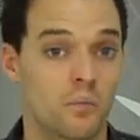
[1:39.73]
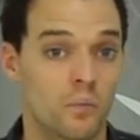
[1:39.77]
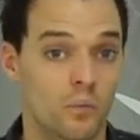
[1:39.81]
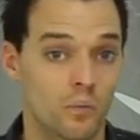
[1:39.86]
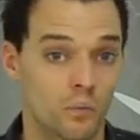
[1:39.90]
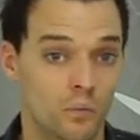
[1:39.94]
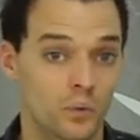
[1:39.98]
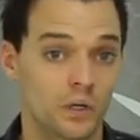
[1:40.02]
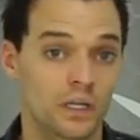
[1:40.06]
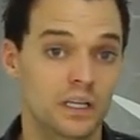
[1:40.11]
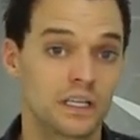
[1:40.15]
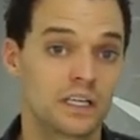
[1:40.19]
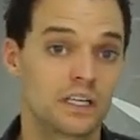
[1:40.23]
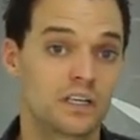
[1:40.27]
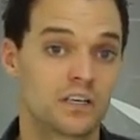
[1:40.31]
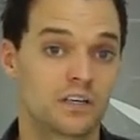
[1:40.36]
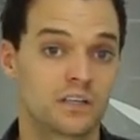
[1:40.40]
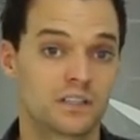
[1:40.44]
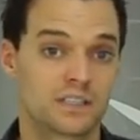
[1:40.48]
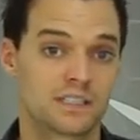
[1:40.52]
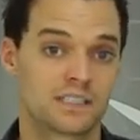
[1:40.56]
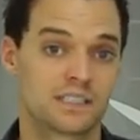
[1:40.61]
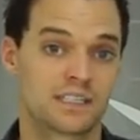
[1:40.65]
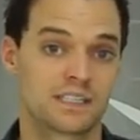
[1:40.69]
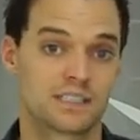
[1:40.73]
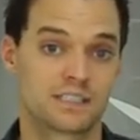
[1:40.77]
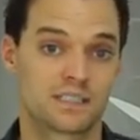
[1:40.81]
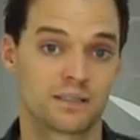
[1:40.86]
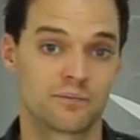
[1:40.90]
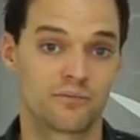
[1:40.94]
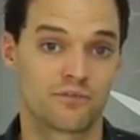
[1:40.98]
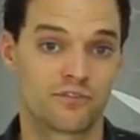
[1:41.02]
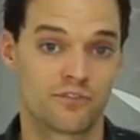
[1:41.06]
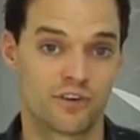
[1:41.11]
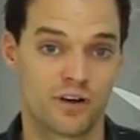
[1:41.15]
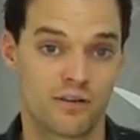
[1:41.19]
Really good
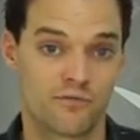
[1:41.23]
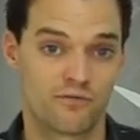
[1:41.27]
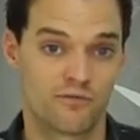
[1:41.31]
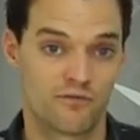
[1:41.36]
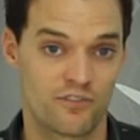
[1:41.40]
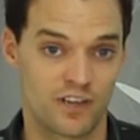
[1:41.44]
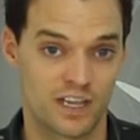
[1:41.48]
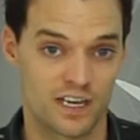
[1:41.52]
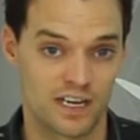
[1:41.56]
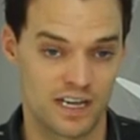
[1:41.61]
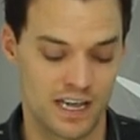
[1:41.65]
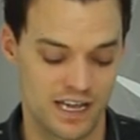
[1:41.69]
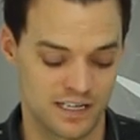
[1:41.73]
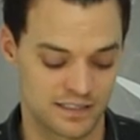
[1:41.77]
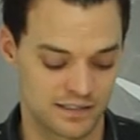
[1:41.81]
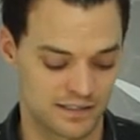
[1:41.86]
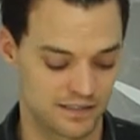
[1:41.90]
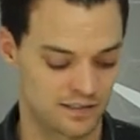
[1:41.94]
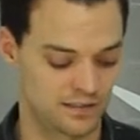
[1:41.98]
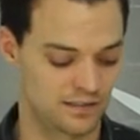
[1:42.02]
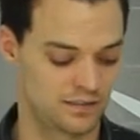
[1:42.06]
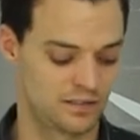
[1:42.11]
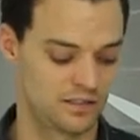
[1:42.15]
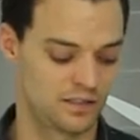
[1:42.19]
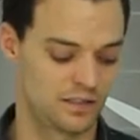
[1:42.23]
system from FinS.